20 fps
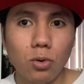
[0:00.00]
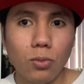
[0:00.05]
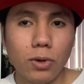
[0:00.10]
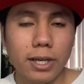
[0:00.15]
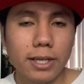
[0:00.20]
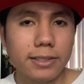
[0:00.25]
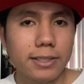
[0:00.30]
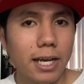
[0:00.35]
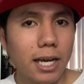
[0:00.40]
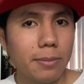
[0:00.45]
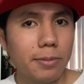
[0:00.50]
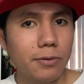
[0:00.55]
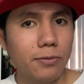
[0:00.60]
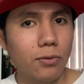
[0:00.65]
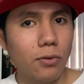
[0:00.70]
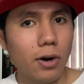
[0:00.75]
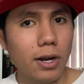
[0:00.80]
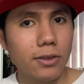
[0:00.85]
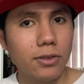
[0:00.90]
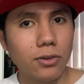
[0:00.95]
wing attack
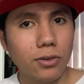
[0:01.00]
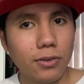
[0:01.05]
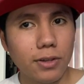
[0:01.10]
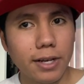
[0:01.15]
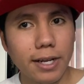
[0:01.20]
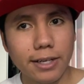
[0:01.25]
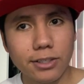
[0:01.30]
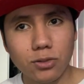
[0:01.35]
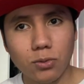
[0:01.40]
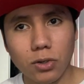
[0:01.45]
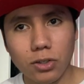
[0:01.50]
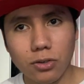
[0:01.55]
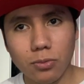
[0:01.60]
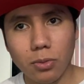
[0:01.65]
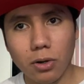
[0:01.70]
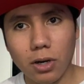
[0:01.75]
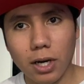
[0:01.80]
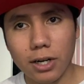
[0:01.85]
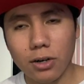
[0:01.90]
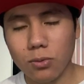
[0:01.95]
before I throw the next weather
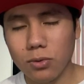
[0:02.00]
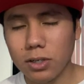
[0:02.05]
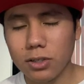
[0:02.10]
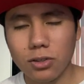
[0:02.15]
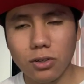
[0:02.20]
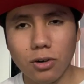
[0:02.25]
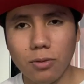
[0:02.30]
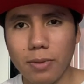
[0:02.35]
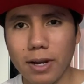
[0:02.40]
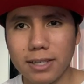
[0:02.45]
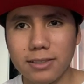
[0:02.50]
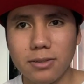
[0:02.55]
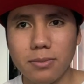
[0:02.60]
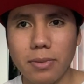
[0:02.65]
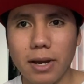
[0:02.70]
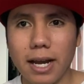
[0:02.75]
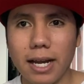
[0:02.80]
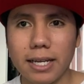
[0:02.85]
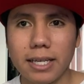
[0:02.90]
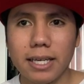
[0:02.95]
ball. I don't want to throw it back to
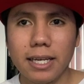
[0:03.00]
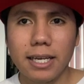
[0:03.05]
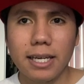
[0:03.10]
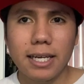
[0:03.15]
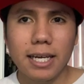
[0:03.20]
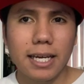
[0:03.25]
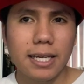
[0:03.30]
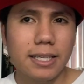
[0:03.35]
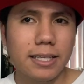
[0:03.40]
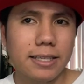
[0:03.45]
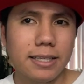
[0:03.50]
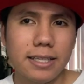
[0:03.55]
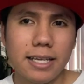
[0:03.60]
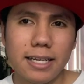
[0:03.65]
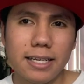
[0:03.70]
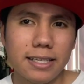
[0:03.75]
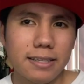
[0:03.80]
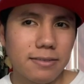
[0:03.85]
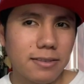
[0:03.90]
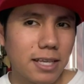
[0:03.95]
back, and
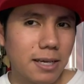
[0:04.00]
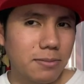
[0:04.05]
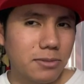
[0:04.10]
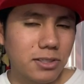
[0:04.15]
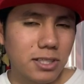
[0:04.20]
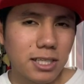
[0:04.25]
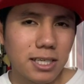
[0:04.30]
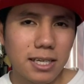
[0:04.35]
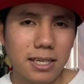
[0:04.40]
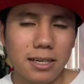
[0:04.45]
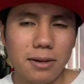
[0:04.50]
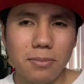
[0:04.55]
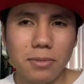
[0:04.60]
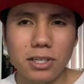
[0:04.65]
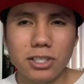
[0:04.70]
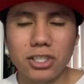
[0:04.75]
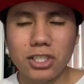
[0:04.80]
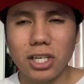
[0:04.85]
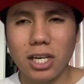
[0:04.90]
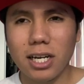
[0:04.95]
then them sinking in a
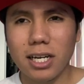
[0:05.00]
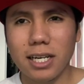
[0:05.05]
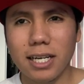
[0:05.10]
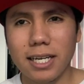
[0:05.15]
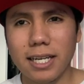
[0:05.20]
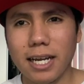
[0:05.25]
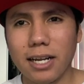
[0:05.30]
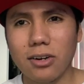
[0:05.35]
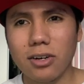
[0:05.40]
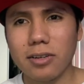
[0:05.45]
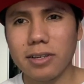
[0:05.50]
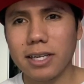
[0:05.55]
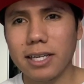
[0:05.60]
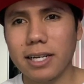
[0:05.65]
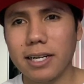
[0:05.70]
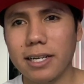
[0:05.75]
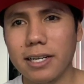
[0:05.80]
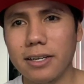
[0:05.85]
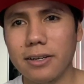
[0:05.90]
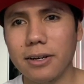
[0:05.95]
mud shot, and I don't even get
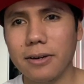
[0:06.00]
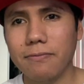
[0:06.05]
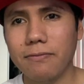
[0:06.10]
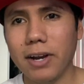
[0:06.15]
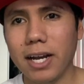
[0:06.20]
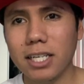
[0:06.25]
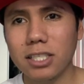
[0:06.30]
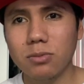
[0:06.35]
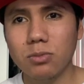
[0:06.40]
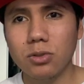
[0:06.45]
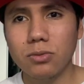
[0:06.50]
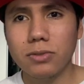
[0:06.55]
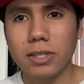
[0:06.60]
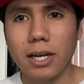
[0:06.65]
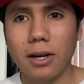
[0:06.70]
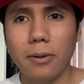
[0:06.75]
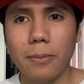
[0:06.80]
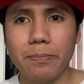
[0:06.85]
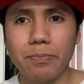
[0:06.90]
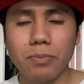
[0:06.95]
any fast moves
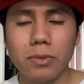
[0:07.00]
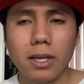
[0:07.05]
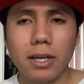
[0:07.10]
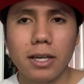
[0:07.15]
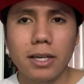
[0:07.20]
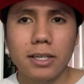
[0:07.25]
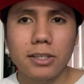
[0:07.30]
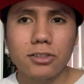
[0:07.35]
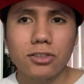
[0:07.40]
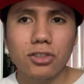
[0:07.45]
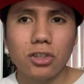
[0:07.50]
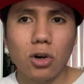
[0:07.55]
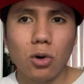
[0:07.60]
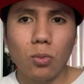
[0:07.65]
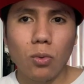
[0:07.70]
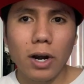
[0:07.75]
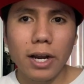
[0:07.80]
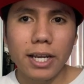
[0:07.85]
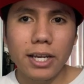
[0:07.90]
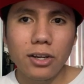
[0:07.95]
out. So
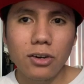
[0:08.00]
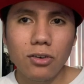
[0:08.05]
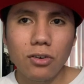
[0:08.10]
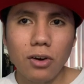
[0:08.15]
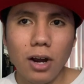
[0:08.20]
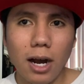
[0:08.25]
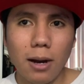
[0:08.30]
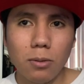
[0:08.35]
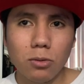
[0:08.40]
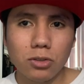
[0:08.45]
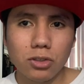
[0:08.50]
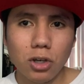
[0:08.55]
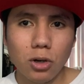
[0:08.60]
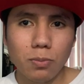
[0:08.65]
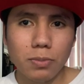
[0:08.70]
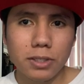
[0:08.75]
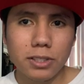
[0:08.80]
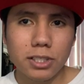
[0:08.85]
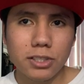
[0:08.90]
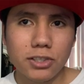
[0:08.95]
right here, I was
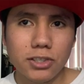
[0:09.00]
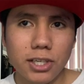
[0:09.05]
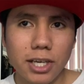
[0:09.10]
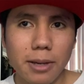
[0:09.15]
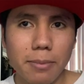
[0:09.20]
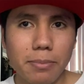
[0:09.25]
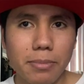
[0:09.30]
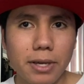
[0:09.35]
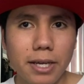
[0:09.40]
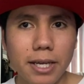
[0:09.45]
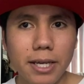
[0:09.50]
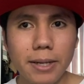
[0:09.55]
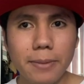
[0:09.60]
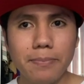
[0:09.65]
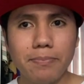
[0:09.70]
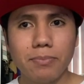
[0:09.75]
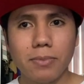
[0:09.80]
hoping to CMP,